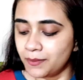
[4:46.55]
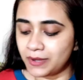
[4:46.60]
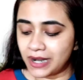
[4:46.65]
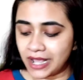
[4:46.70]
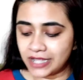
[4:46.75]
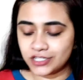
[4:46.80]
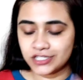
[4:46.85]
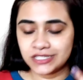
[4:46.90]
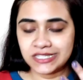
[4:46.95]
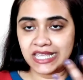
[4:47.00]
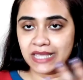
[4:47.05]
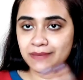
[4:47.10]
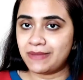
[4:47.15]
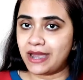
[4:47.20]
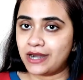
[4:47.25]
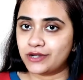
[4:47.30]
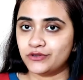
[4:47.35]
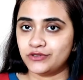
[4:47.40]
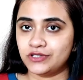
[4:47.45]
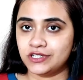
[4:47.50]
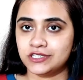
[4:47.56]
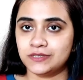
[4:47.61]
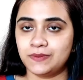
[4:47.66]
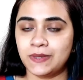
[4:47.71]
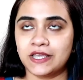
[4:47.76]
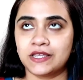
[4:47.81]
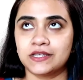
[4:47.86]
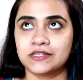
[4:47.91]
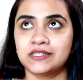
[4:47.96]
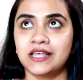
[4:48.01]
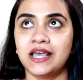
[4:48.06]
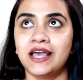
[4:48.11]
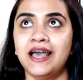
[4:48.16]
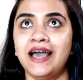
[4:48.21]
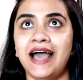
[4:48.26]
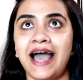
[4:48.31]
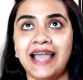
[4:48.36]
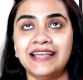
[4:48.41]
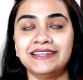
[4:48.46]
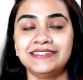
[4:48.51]
but I just came back to this because
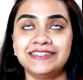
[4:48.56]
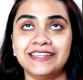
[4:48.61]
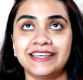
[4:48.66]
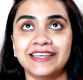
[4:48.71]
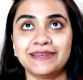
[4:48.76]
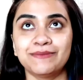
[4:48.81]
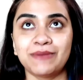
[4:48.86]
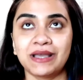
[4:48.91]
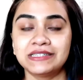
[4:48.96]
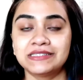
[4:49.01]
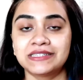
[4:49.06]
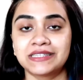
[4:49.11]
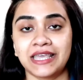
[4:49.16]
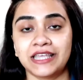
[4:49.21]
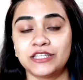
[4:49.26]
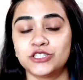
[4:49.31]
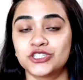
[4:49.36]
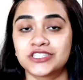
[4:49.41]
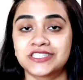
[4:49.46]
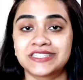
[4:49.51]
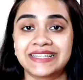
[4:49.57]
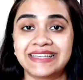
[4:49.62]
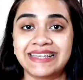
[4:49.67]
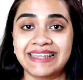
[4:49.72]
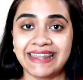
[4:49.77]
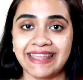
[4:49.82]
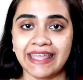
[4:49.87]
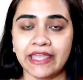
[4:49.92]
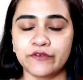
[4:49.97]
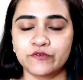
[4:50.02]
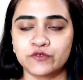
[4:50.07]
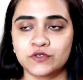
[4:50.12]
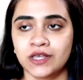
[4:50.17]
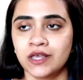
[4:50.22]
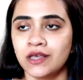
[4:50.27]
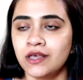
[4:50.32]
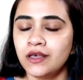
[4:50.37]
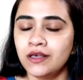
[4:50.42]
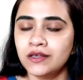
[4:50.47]
I think my skin just craves